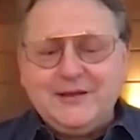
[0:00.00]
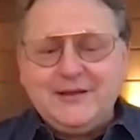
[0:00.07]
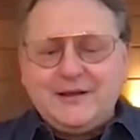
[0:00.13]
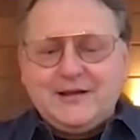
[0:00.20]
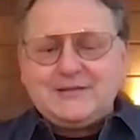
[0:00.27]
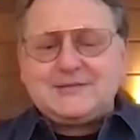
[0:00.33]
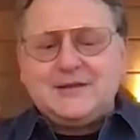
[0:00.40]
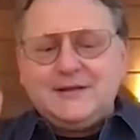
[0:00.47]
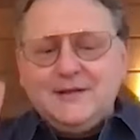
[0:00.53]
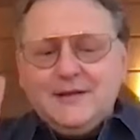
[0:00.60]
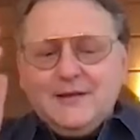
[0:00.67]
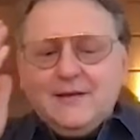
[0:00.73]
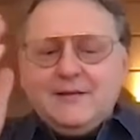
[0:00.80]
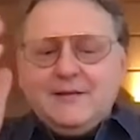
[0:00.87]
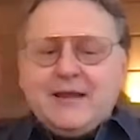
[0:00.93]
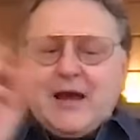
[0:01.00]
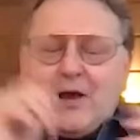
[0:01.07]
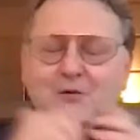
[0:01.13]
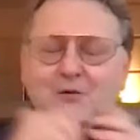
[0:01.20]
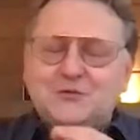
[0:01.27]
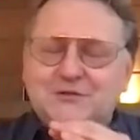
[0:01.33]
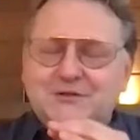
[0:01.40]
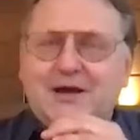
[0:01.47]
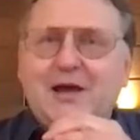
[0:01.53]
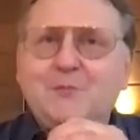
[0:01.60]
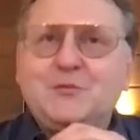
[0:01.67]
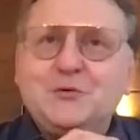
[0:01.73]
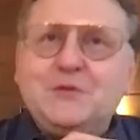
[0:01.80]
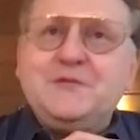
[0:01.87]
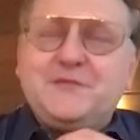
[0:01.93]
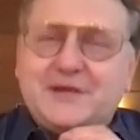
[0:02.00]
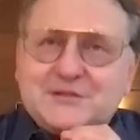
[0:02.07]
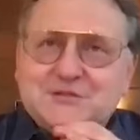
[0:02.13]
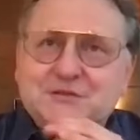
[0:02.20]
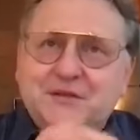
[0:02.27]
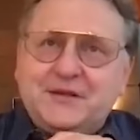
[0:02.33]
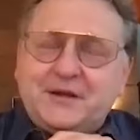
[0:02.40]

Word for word: And I said, now is the time to invest in the